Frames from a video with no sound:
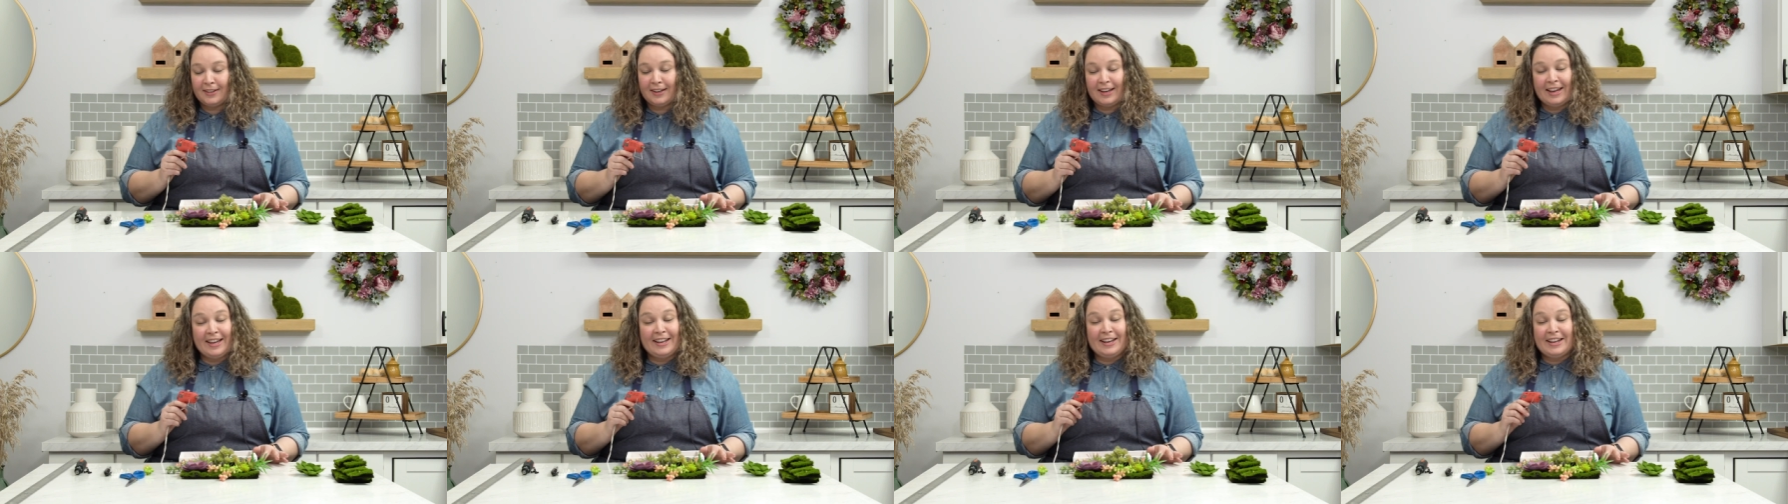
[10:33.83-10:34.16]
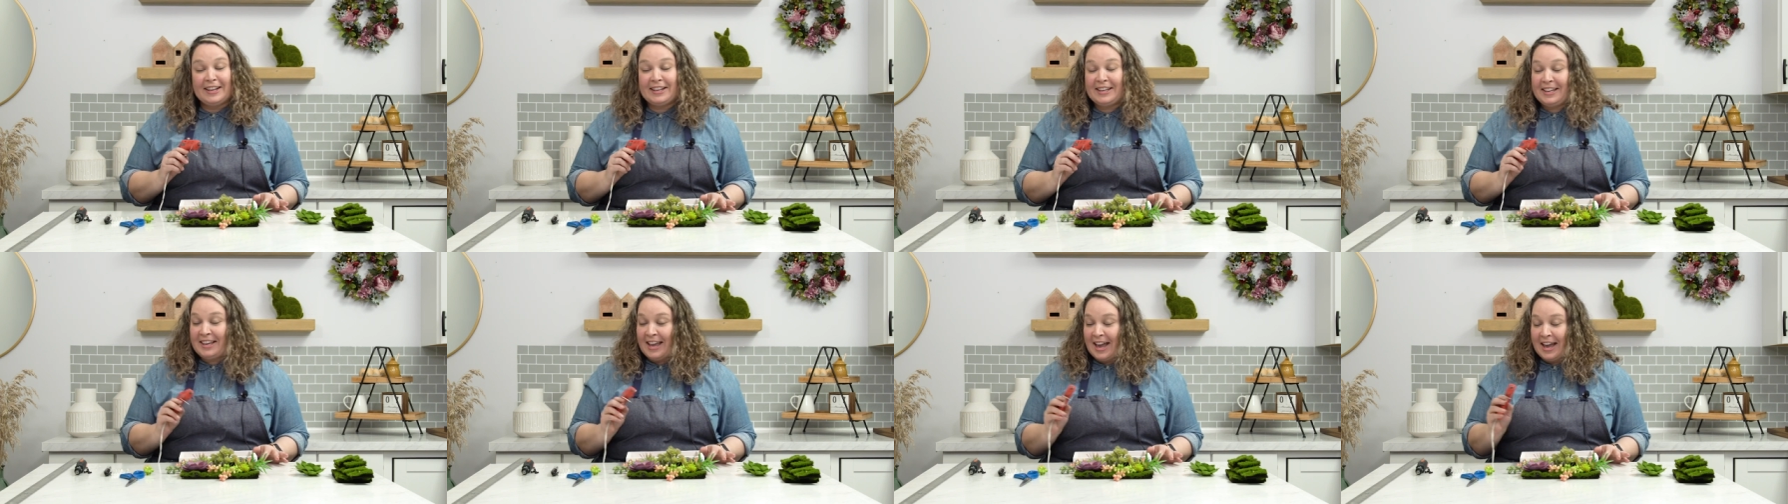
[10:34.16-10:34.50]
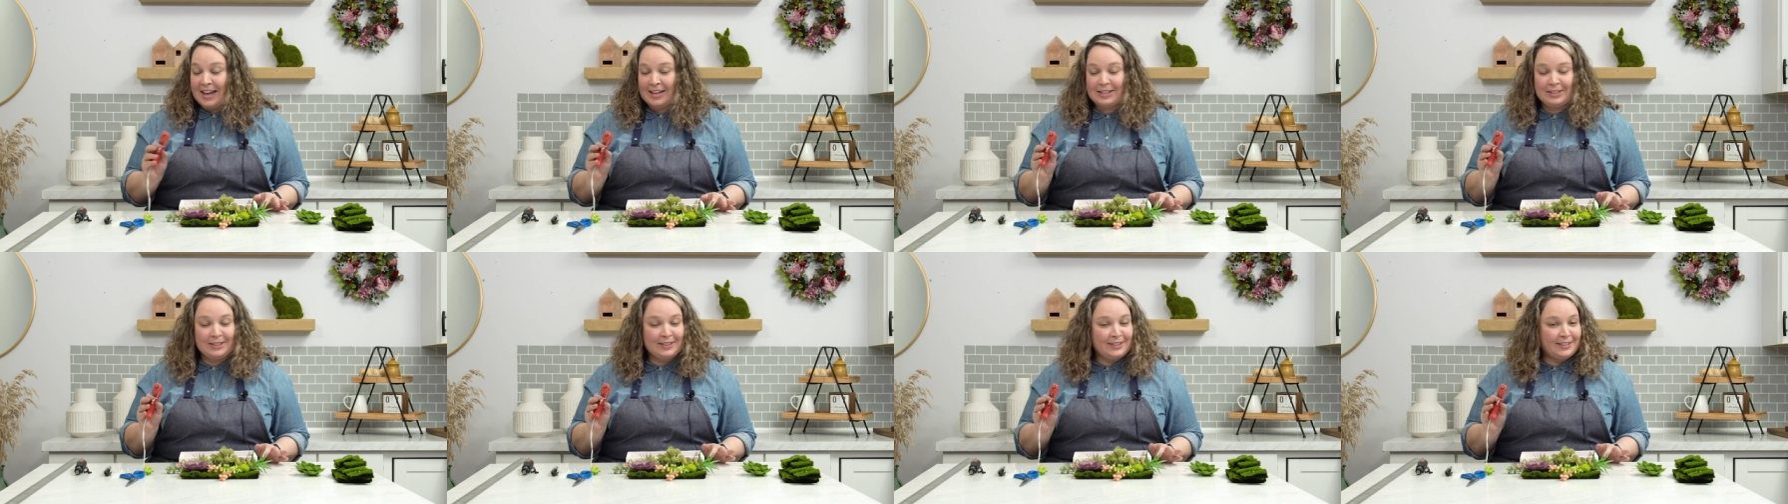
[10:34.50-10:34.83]
And
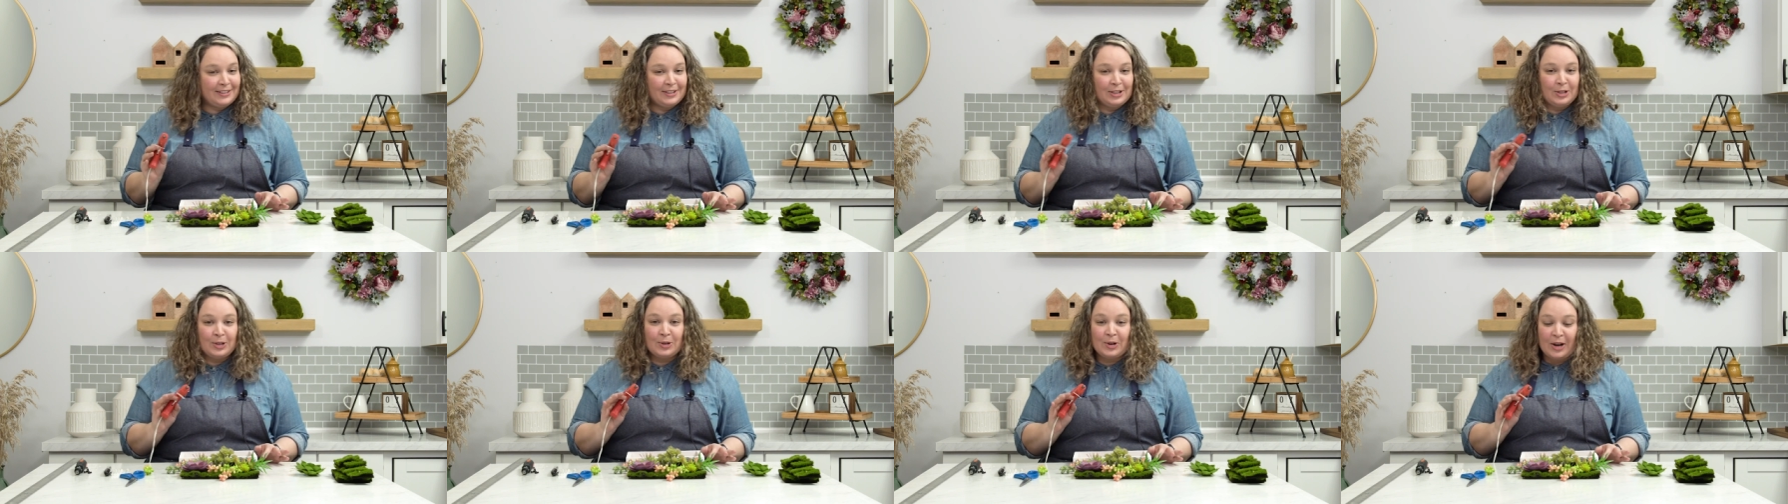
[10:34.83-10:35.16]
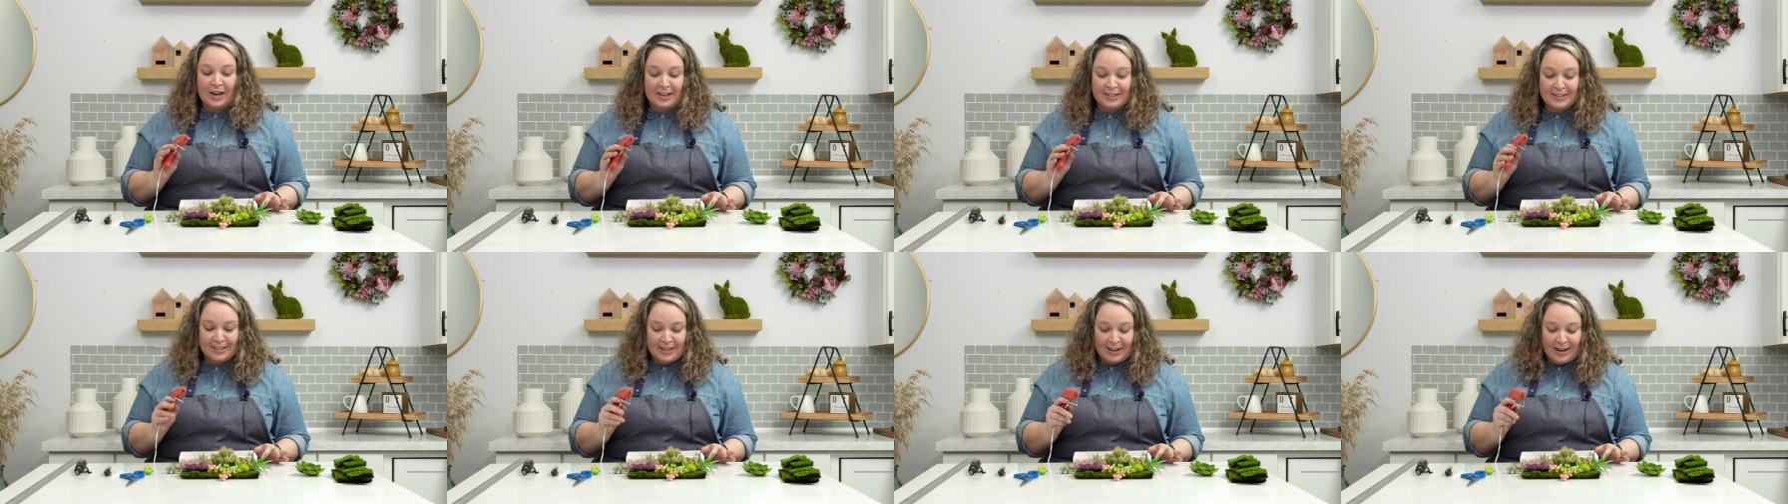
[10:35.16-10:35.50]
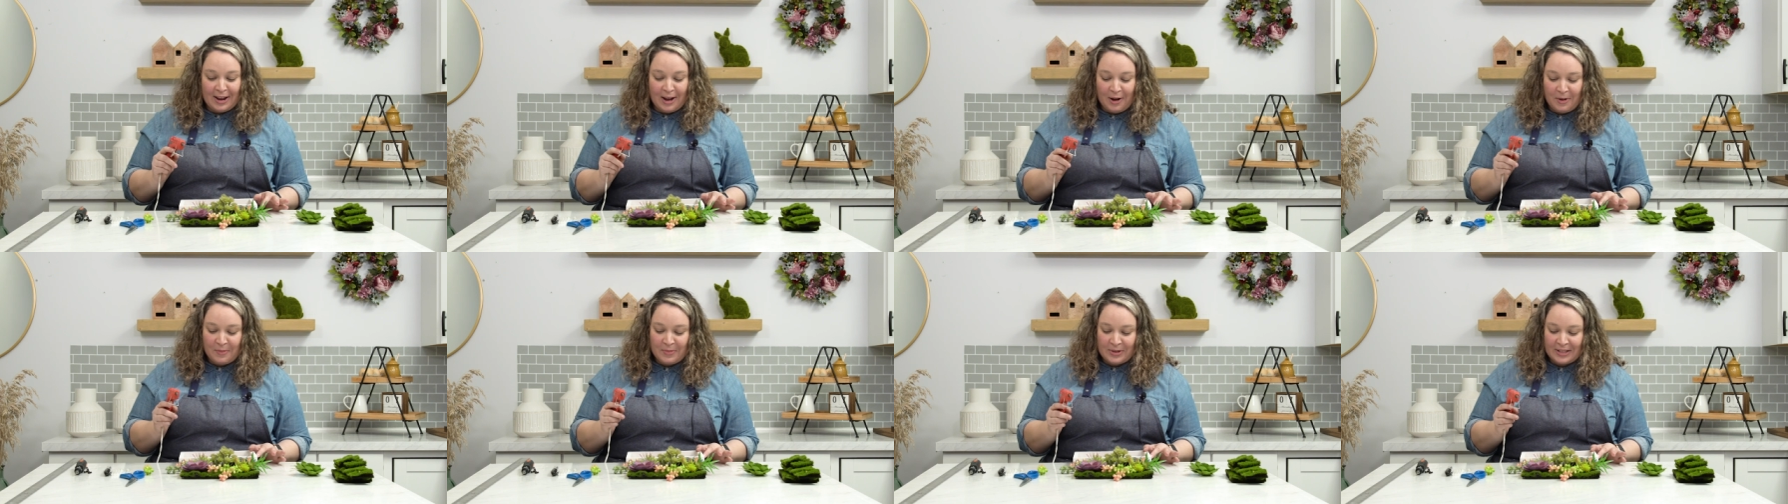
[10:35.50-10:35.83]
again, you guys can
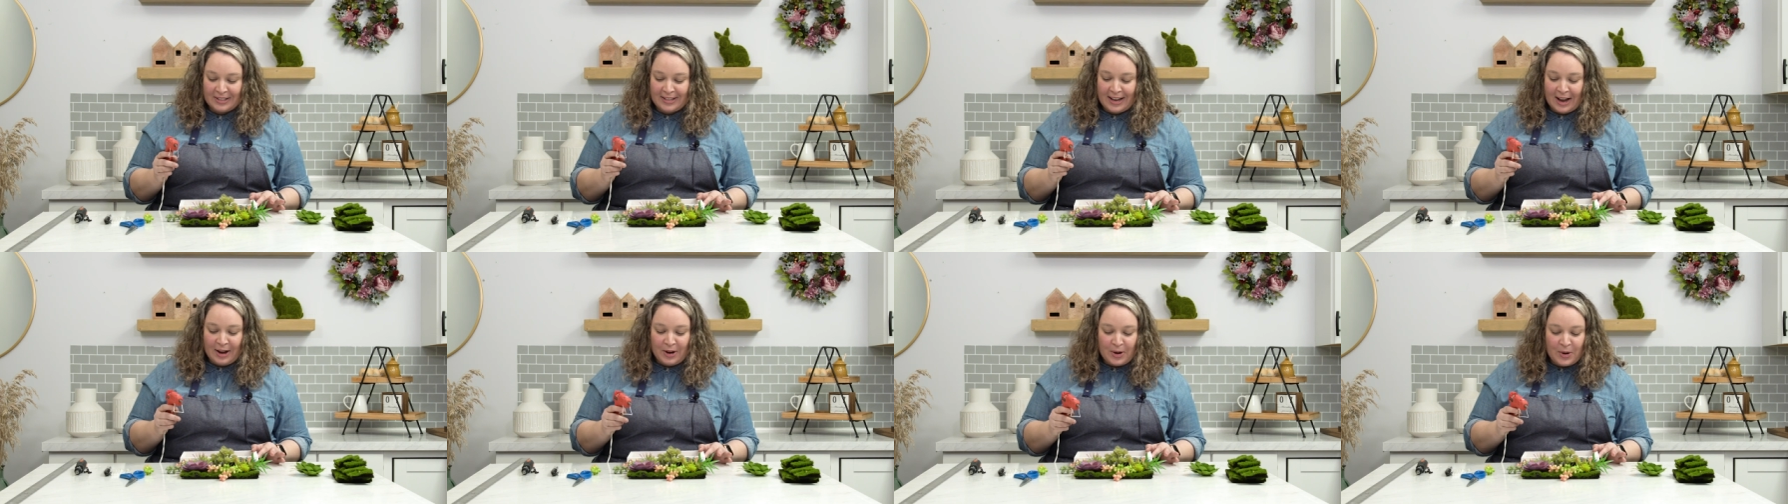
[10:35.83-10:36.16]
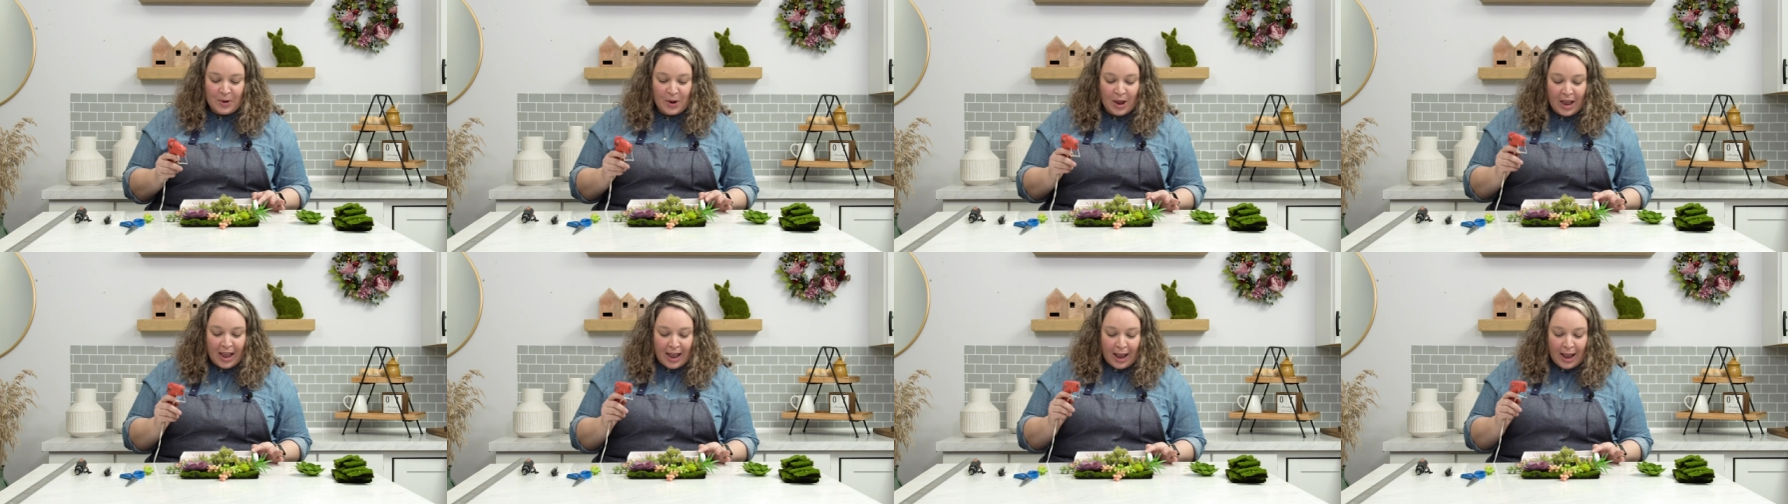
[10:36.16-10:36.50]
help us out.